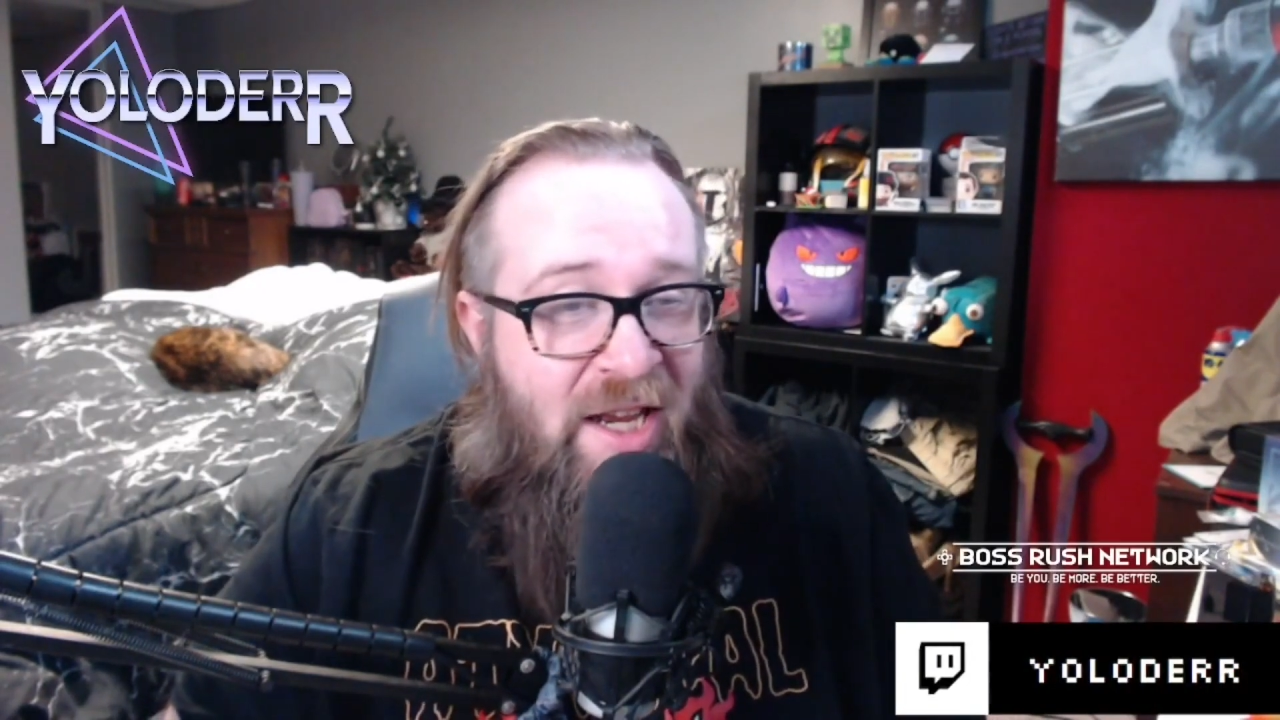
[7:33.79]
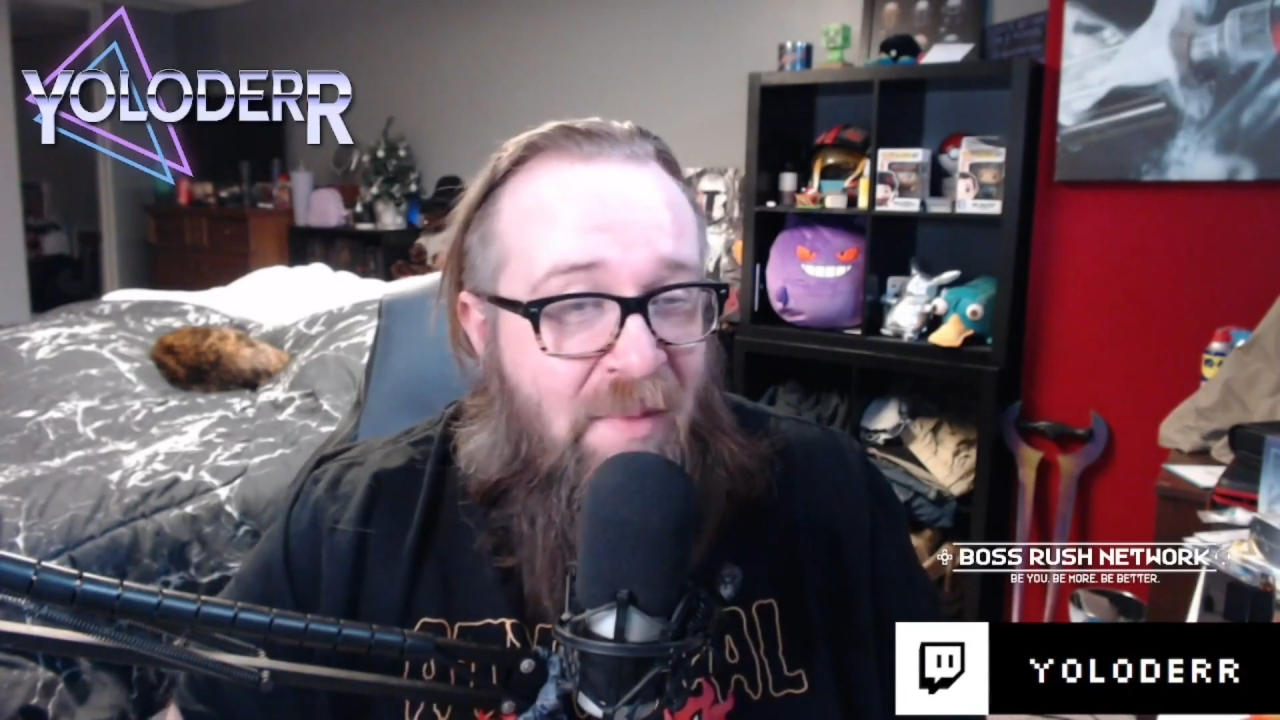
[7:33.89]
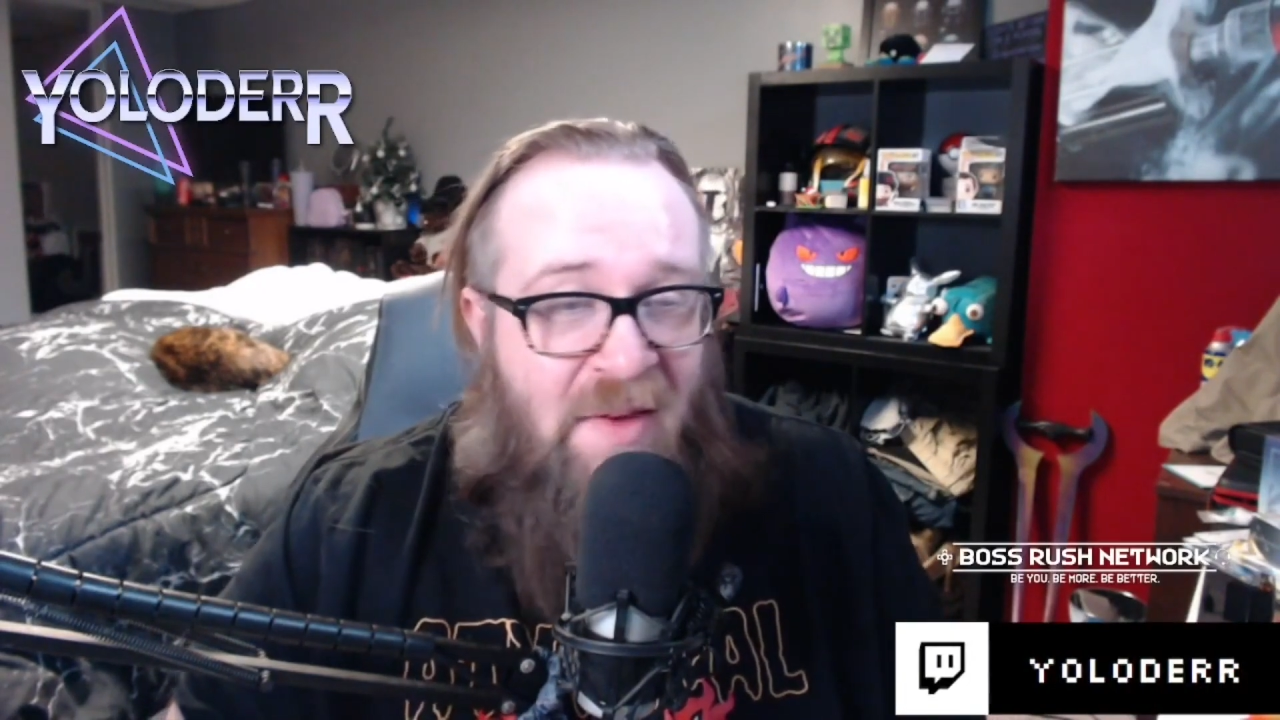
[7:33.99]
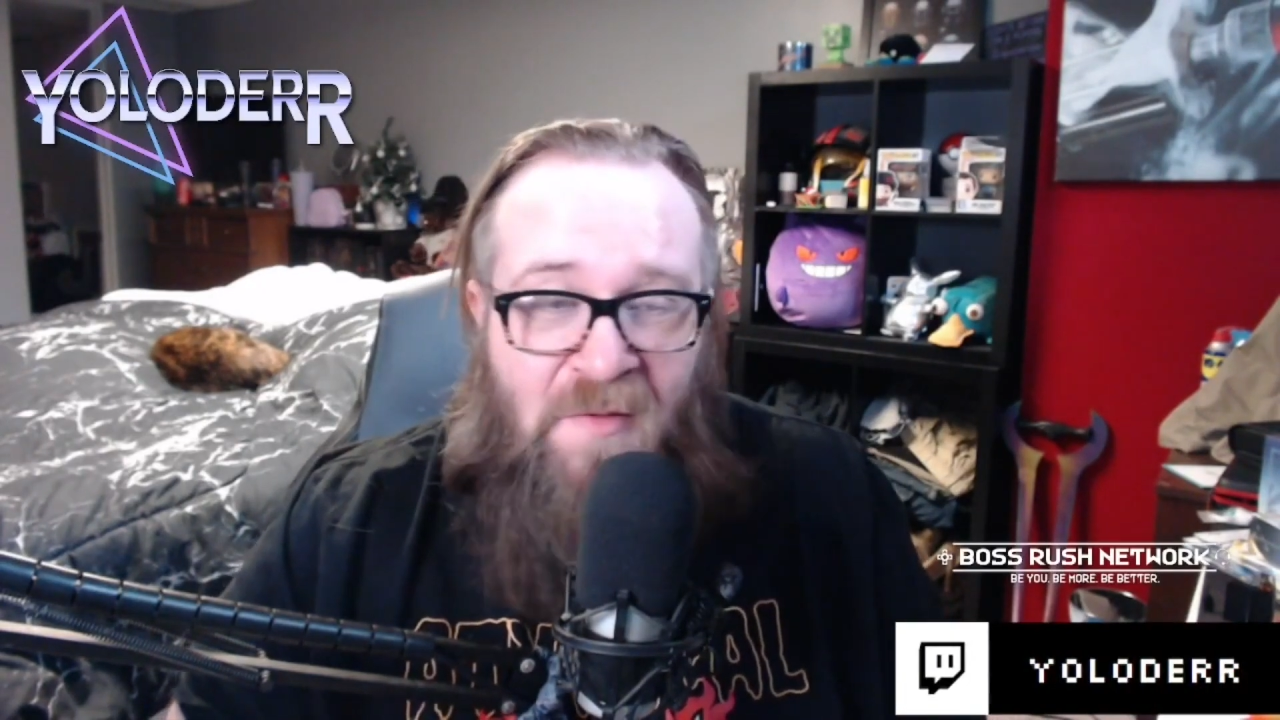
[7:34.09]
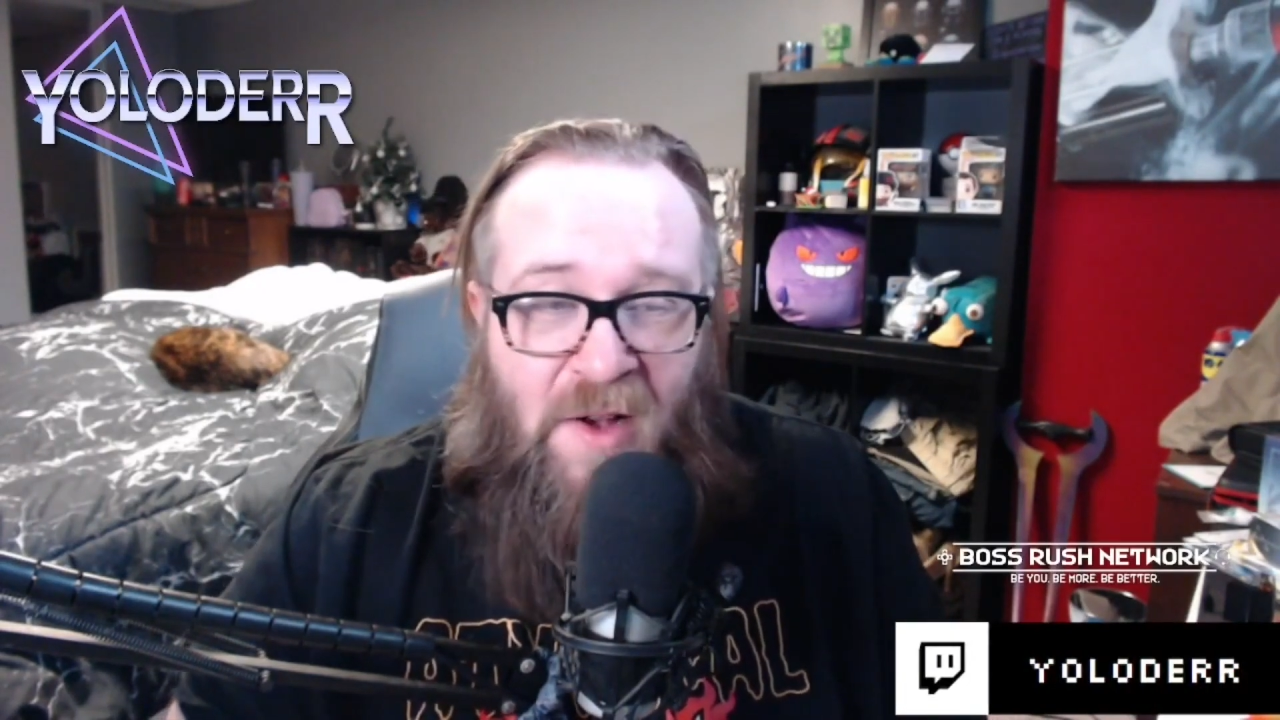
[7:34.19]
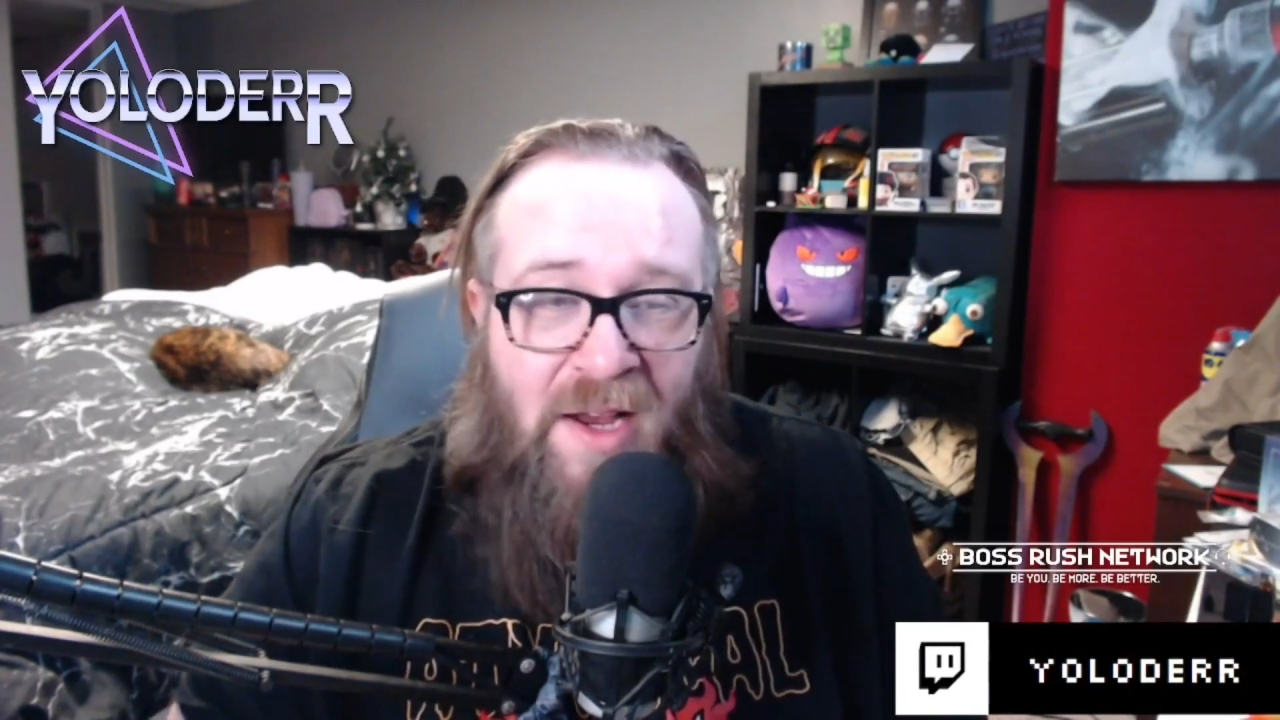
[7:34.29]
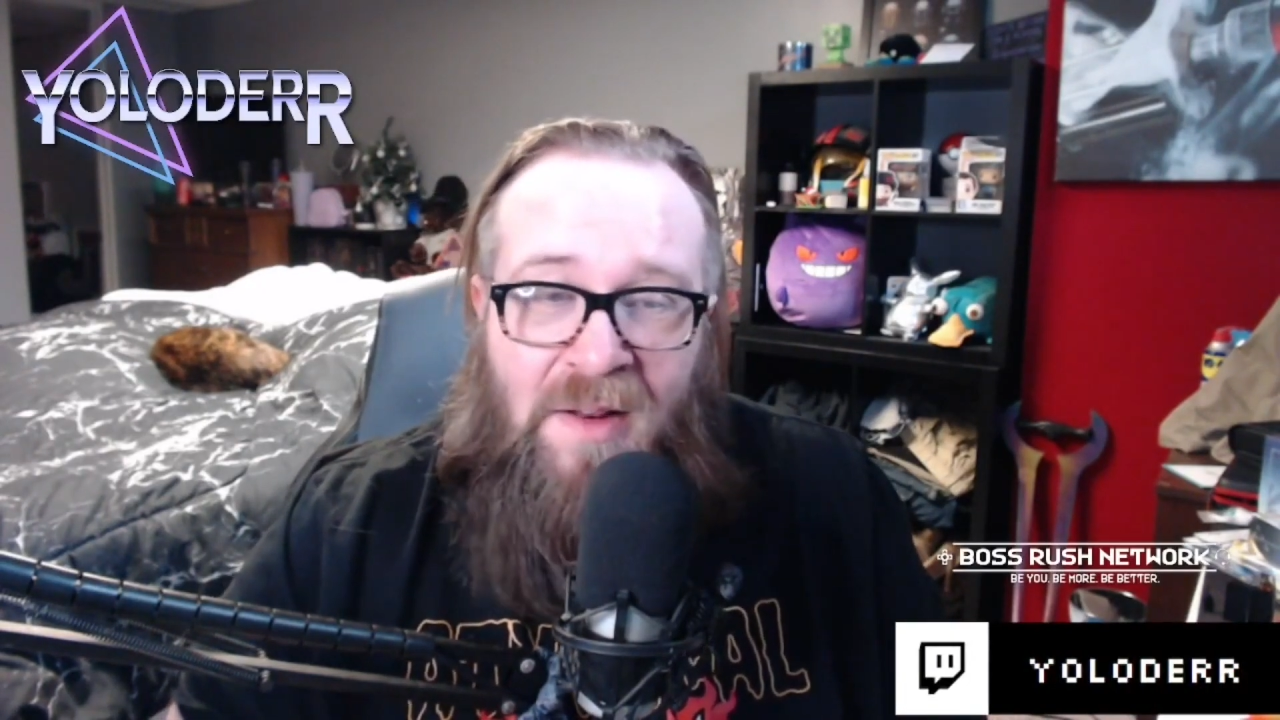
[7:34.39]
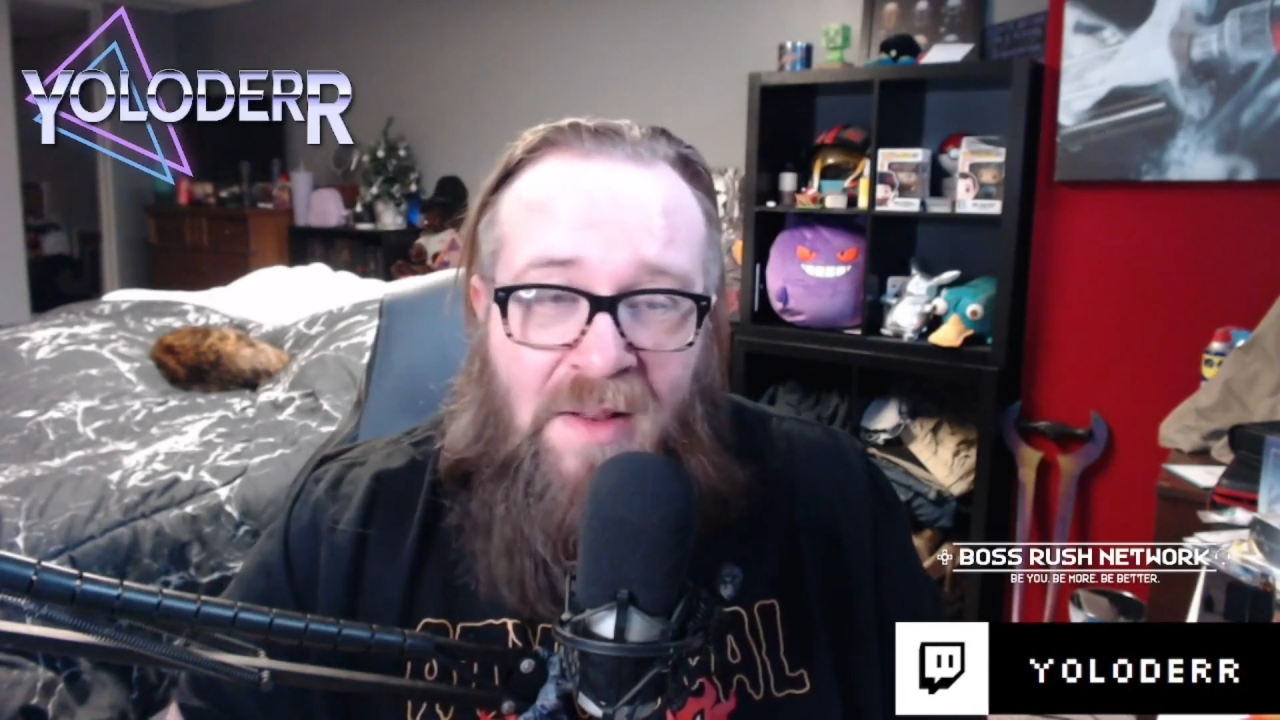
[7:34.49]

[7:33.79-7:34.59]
Give me fucking